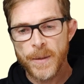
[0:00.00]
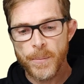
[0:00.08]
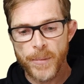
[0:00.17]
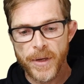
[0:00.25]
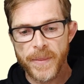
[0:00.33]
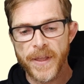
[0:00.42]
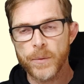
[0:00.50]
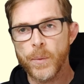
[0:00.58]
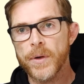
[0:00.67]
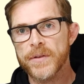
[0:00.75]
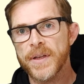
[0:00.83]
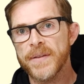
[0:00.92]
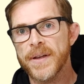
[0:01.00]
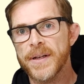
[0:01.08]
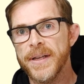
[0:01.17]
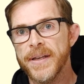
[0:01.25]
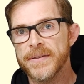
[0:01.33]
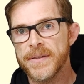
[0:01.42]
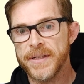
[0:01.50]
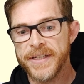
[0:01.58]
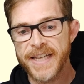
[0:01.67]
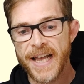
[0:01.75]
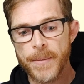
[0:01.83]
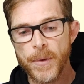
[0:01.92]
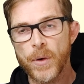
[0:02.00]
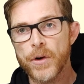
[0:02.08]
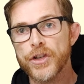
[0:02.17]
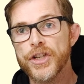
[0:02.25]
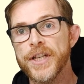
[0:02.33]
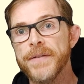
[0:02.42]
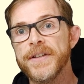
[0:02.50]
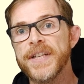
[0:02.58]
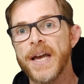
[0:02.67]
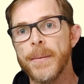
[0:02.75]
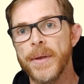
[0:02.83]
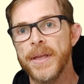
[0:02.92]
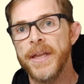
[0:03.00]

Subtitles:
but that works exactly as the Tab or Shift Tab.